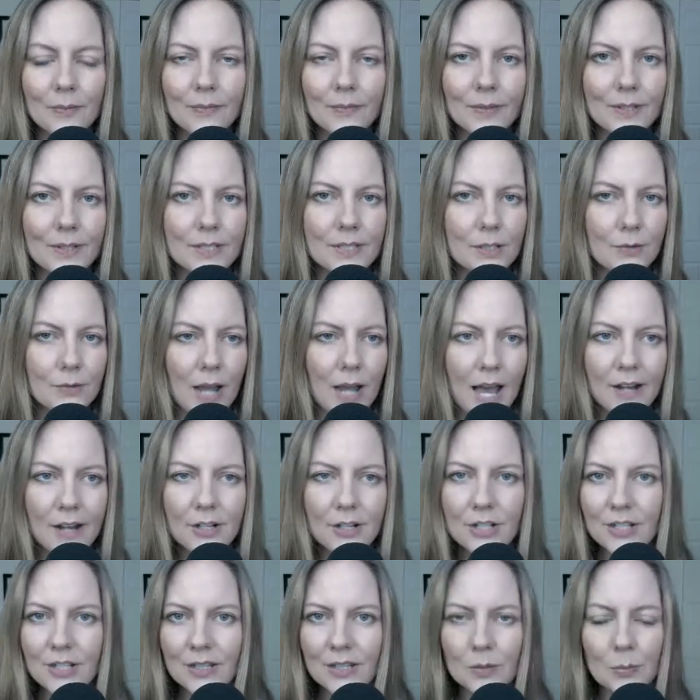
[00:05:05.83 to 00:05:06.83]

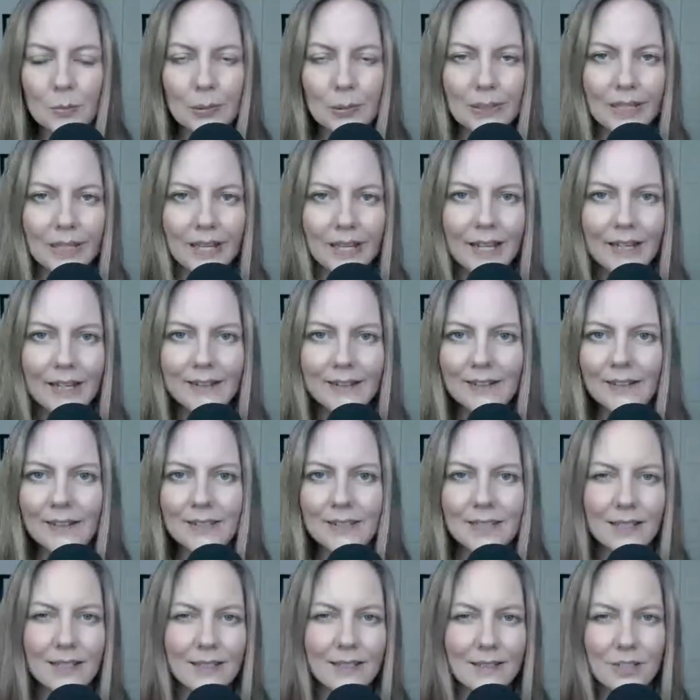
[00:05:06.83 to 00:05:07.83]
strategy, the plan,
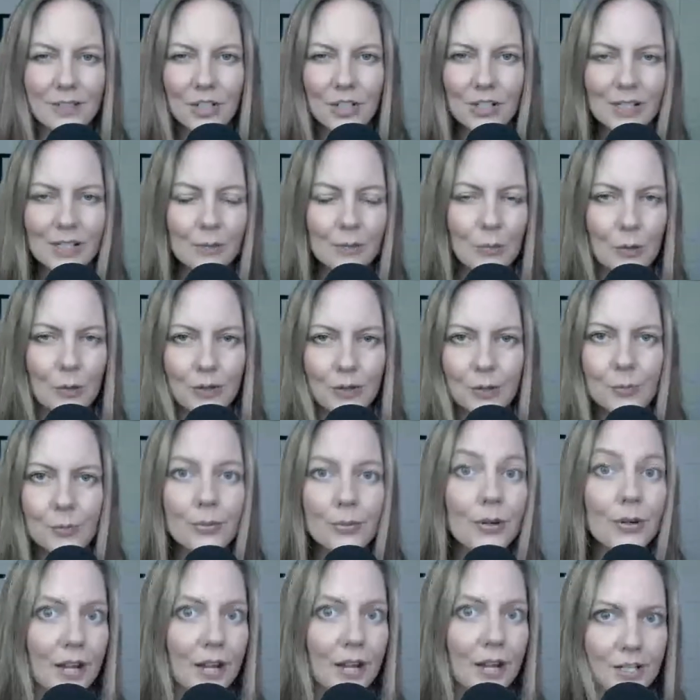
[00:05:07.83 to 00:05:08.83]
essentially more the
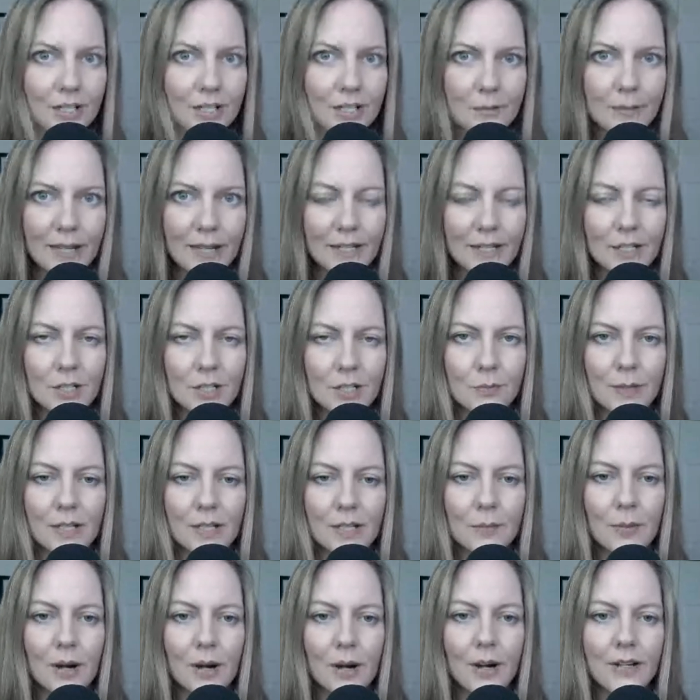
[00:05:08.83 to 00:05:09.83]
project
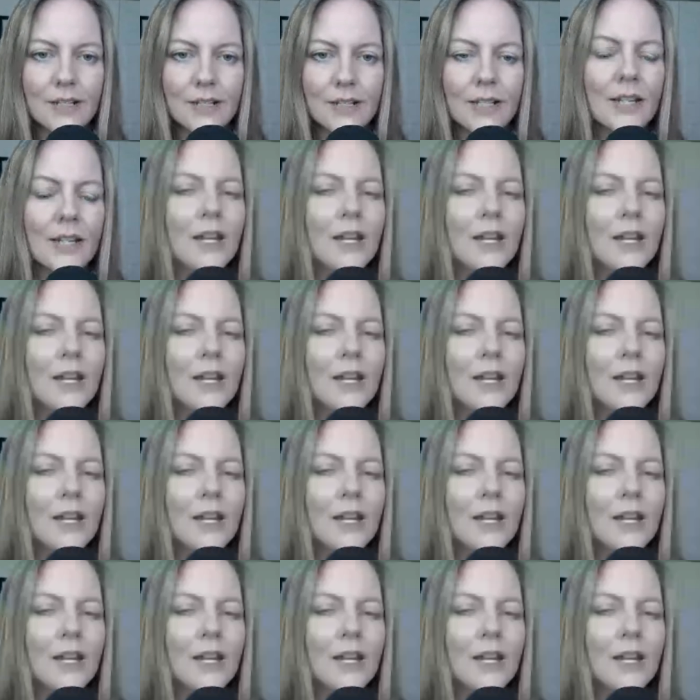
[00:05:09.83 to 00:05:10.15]
management part.